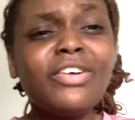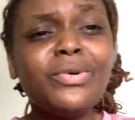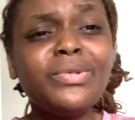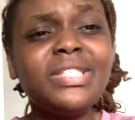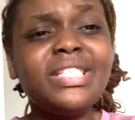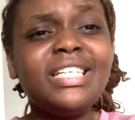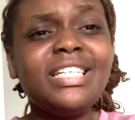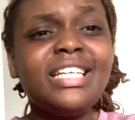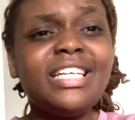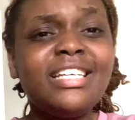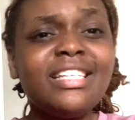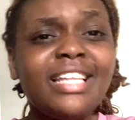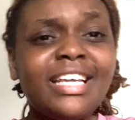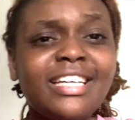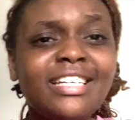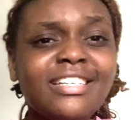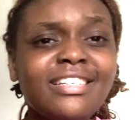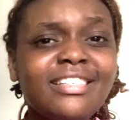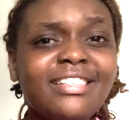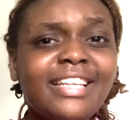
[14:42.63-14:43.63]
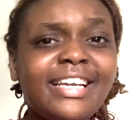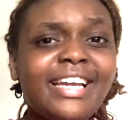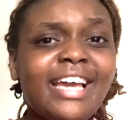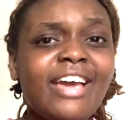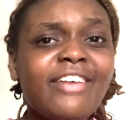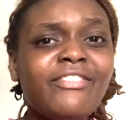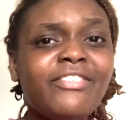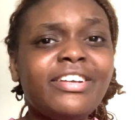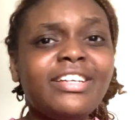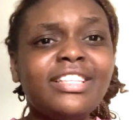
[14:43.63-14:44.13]
Because of OCD, like
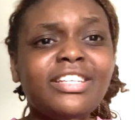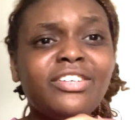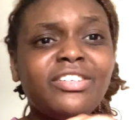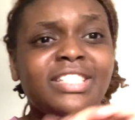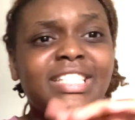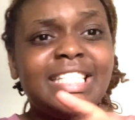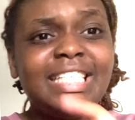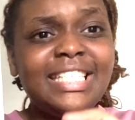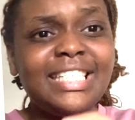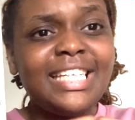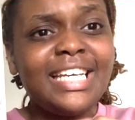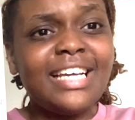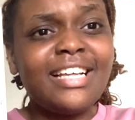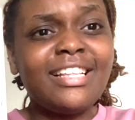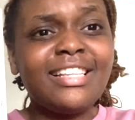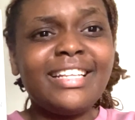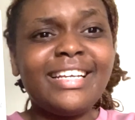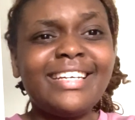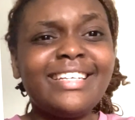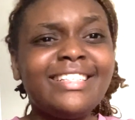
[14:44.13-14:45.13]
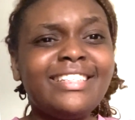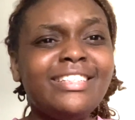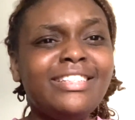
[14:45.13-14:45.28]
every little detail,